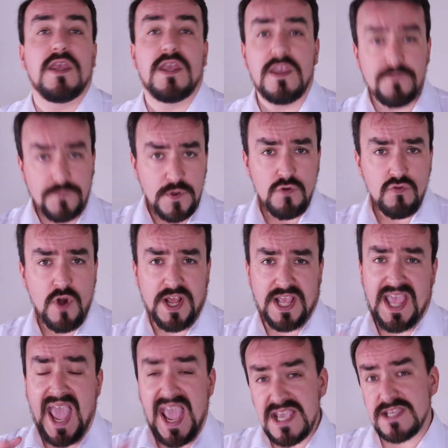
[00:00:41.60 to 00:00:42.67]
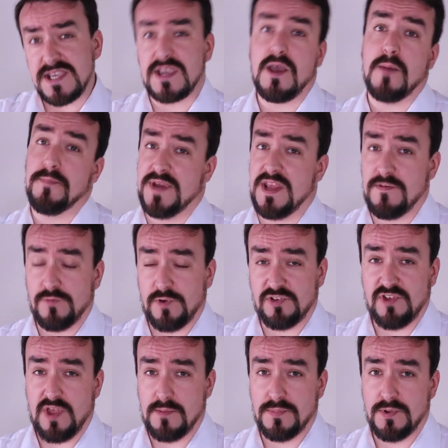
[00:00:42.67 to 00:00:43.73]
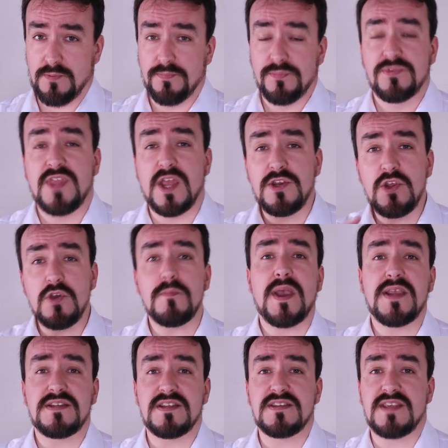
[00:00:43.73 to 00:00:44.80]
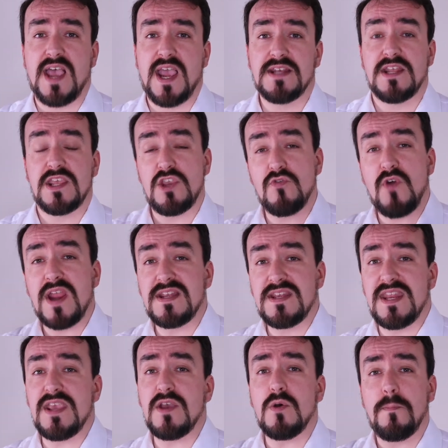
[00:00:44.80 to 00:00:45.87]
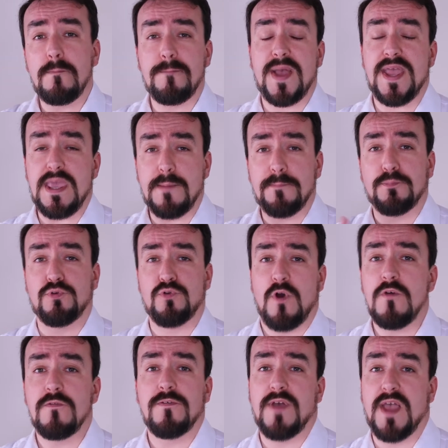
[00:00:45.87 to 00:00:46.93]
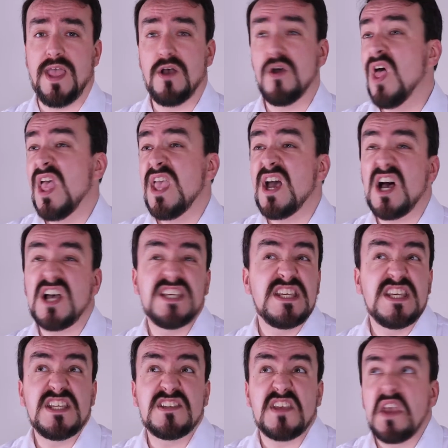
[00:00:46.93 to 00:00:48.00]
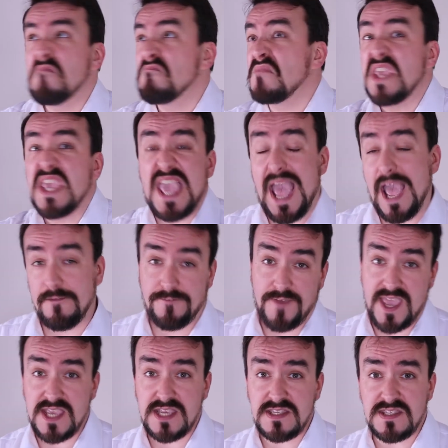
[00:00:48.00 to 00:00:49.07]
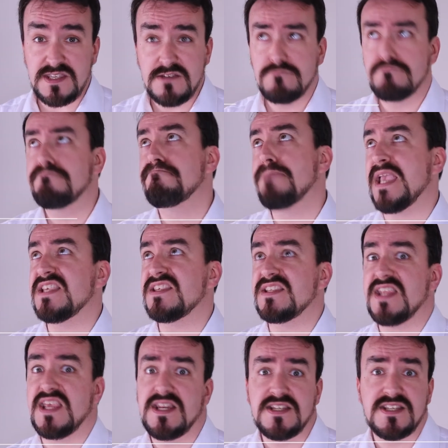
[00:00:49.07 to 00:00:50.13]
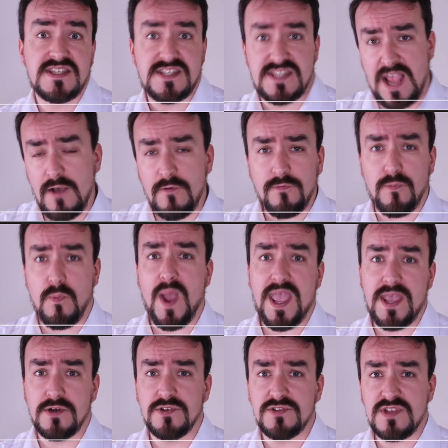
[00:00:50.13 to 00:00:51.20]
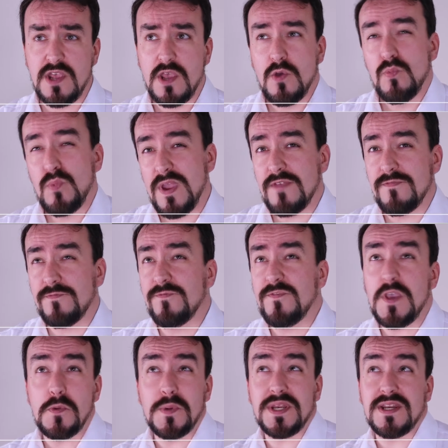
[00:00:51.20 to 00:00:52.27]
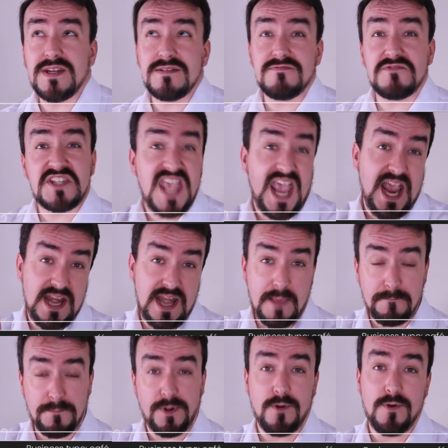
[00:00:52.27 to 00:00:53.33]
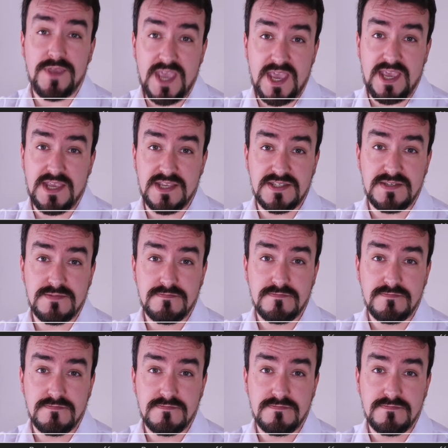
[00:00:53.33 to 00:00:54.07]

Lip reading: If you run a cake company, for example, then you might decide that your ideal buyer profile is cafes based in South Wales with fewer than 10 employees.